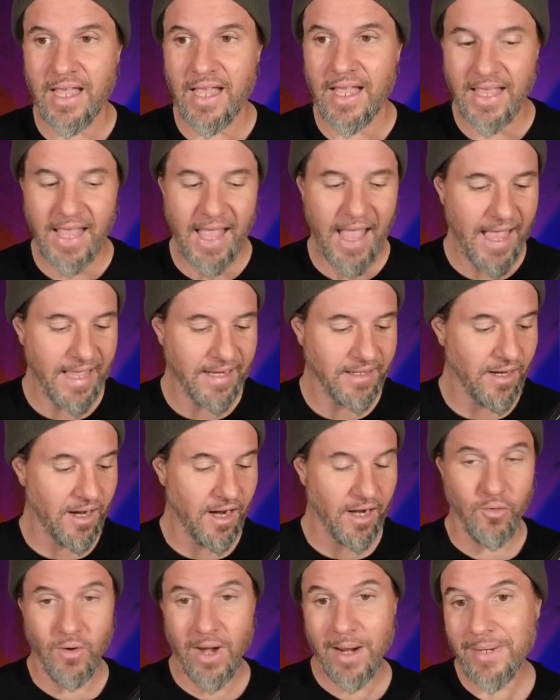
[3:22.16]
and
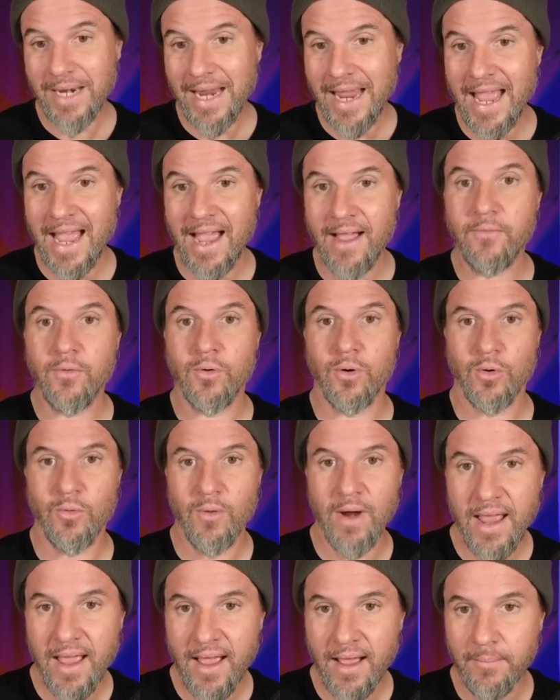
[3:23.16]
a gram and a half or a
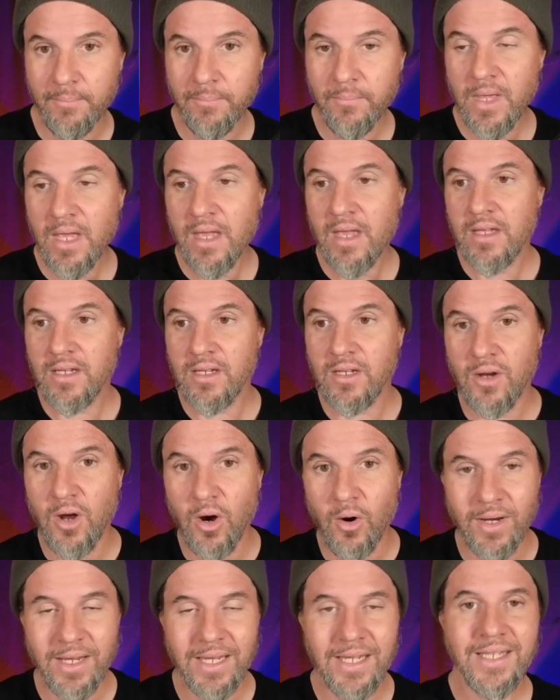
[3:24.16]
gram, you
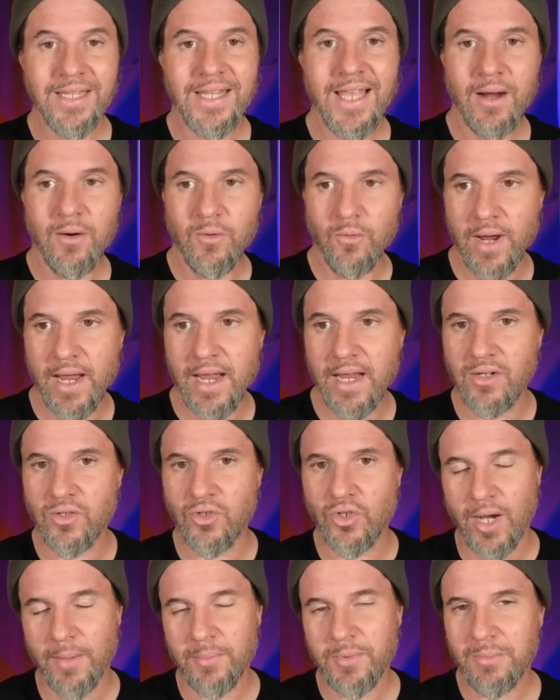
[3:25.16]
know, in that
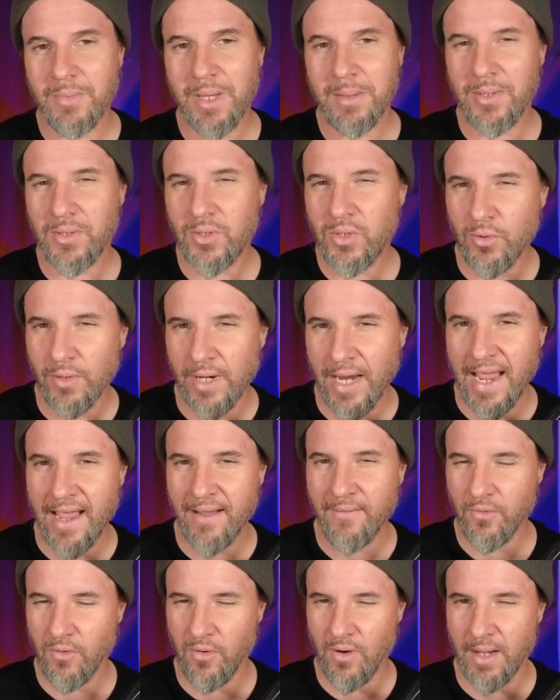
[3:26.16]
range, up to maybe two and a
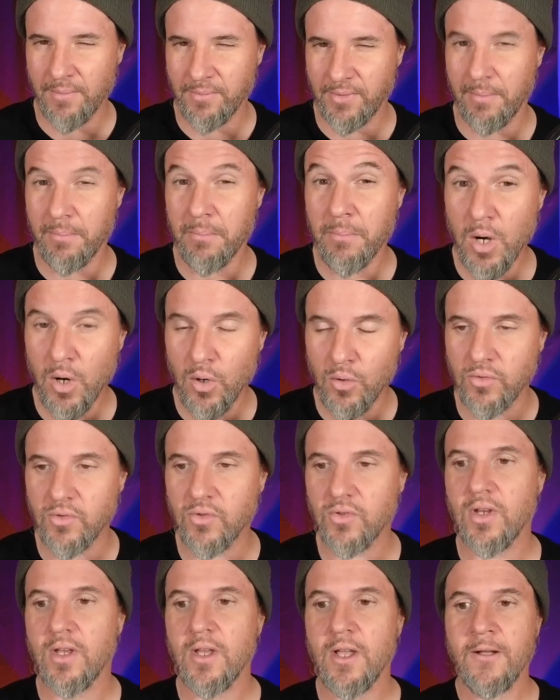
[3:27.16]
half grams at
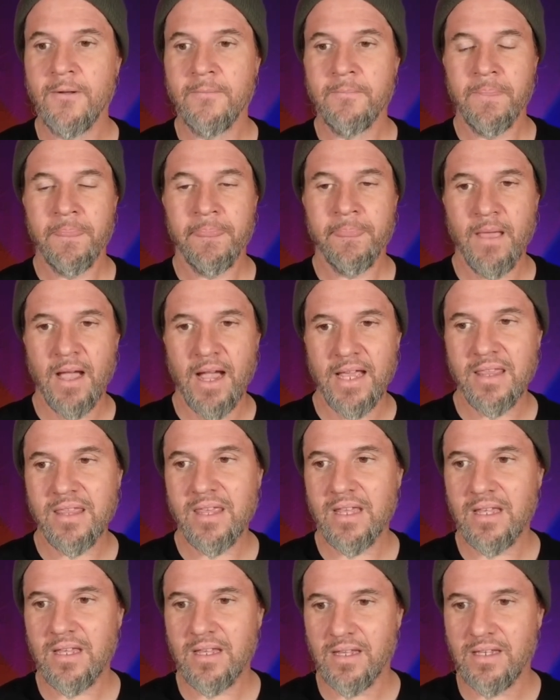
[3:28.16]
most. I
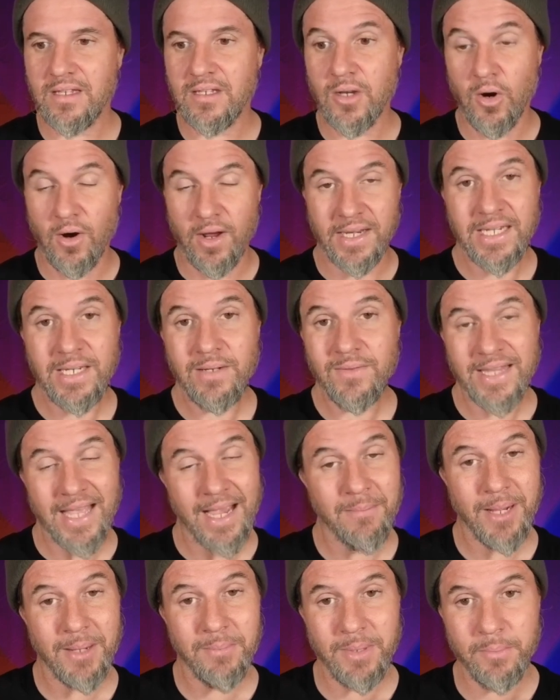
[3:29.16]
think, you know, and even
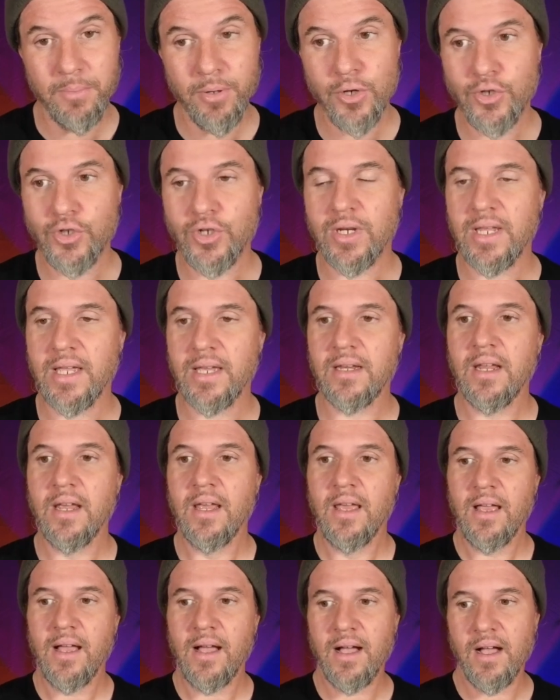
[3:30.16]
that might be pushing it.
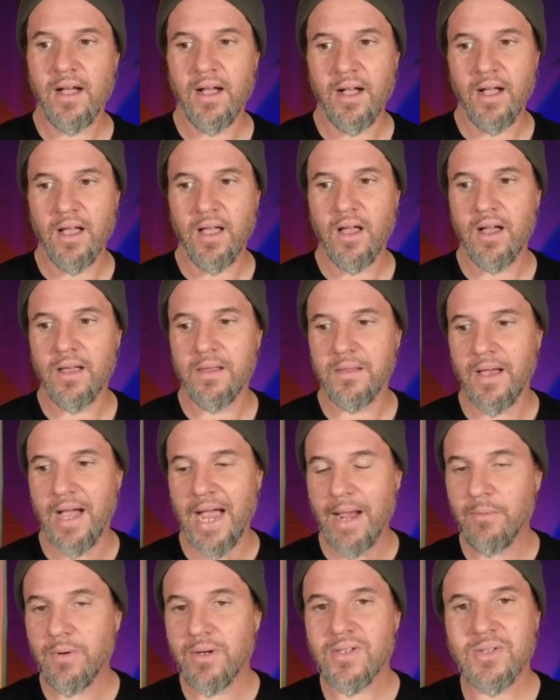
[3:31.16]
Uh,
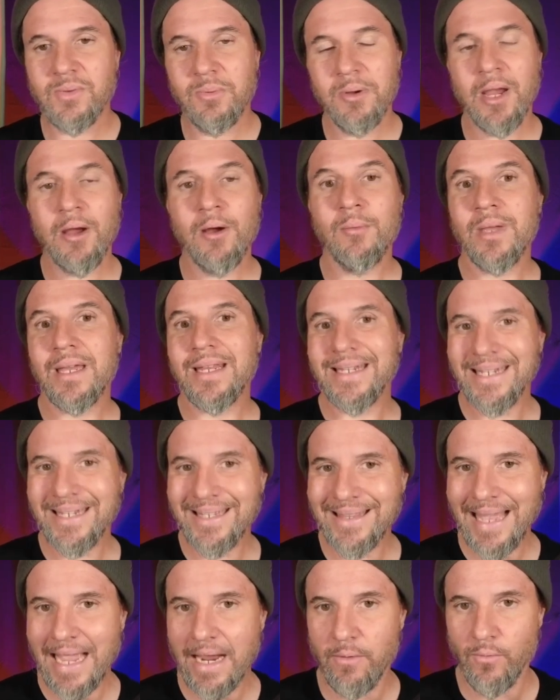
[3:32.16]
I would experiment
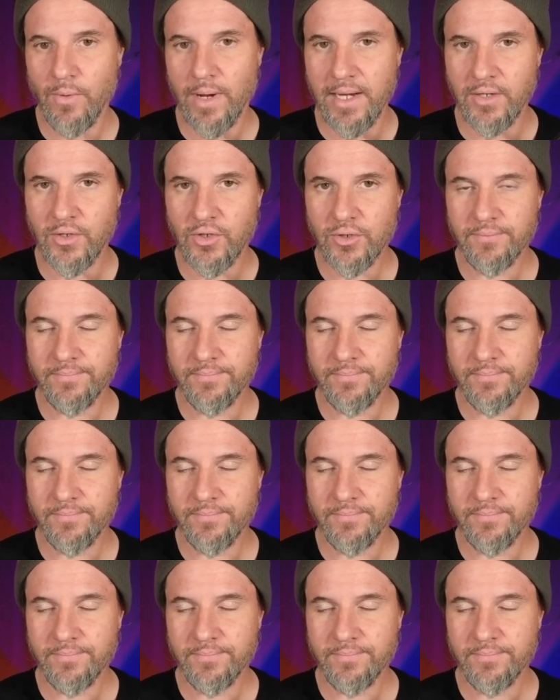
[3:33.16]
in that range